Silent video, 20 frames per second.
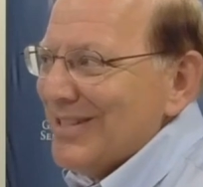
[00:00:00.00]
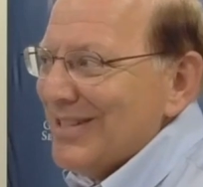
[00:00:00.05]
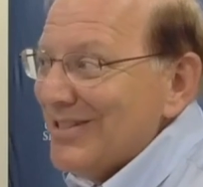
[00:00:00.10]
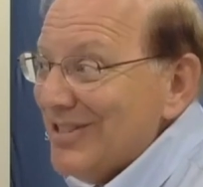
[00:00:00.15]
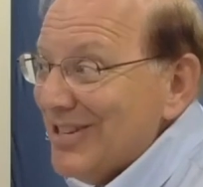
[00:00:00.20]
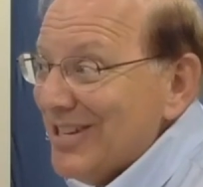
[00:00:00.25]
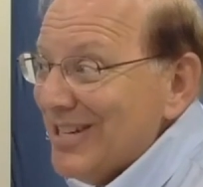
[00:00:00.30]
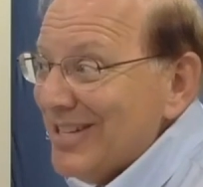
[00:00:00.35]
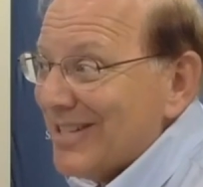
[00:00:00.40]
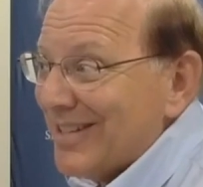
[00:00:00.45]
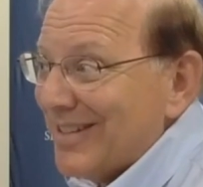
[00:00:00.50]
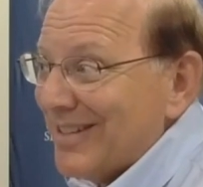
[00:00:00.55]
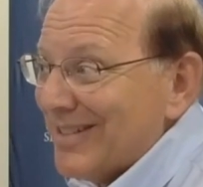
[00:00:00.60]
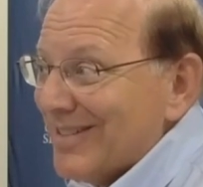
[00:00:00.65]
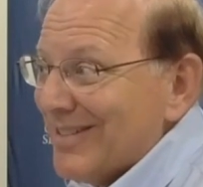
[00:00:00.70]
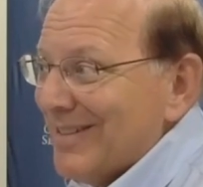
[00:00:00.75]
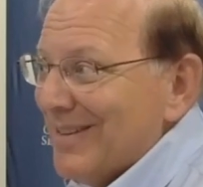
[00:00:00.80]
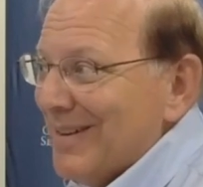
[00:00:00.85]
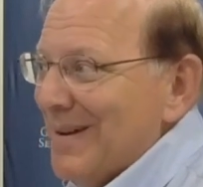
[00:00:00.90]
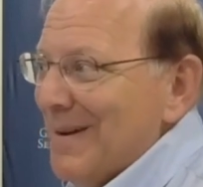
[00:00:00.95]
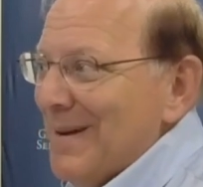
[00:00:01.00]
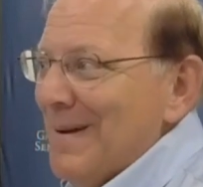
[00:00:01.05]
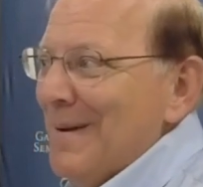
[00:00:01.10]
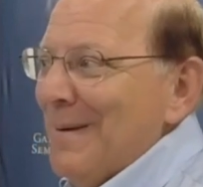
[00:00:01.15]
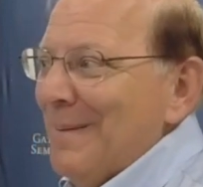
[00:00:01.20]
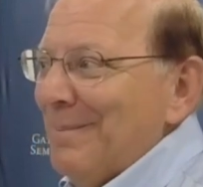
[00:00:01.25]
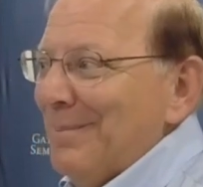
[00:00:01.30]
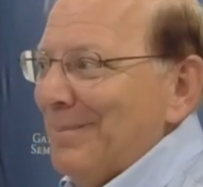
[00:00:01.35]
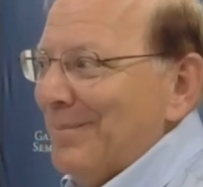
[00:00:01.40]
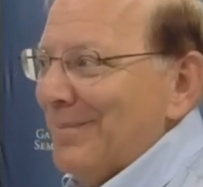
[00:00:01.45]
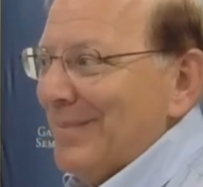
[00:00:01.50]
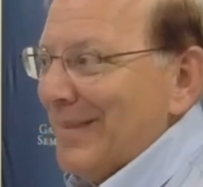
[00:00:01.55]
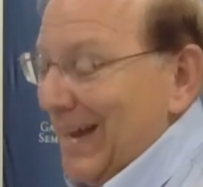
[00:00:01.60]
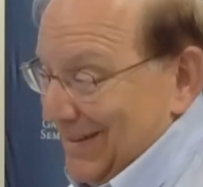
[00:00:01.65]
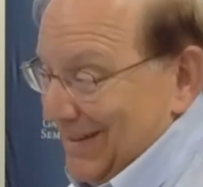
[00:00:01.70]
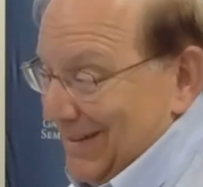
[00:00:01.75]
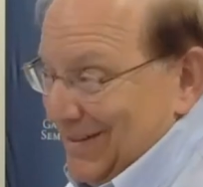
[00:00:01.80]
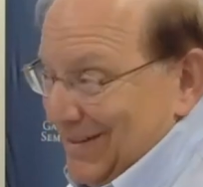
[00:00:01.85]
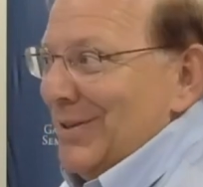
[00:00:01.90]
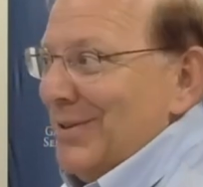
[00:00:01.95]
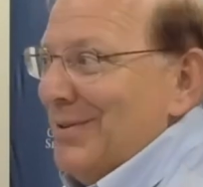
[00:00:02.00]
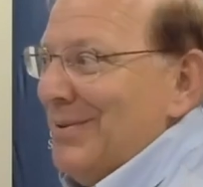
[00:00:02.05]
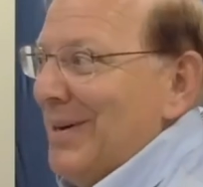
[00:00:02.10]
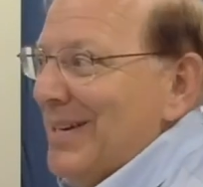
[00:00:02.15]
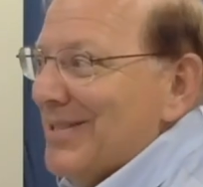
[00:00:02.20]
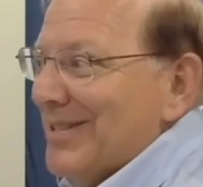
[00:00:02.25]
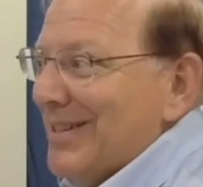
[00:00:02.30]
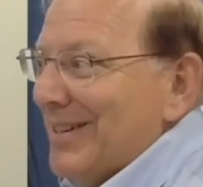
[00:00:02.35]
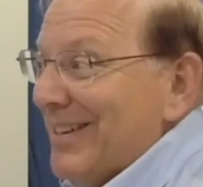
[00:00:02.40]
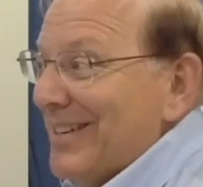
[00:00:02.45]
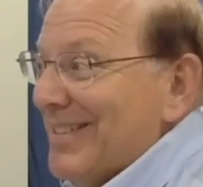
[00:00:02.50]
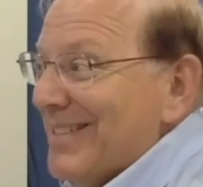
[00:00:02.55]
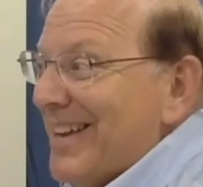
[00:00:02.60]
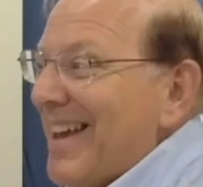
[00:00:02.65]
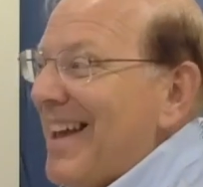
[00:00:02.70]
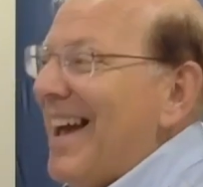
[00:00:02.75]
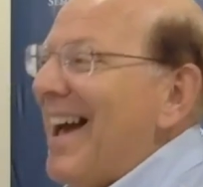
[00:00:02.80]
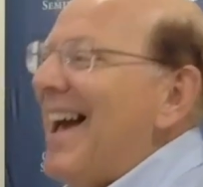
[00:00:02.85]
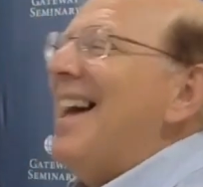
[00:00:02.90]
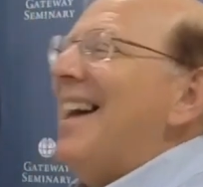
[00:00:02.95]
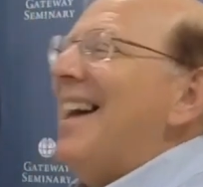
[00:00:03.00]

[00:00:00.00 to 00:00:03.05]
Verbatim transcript: to Jesus? Yeah. That's a good question. That's a really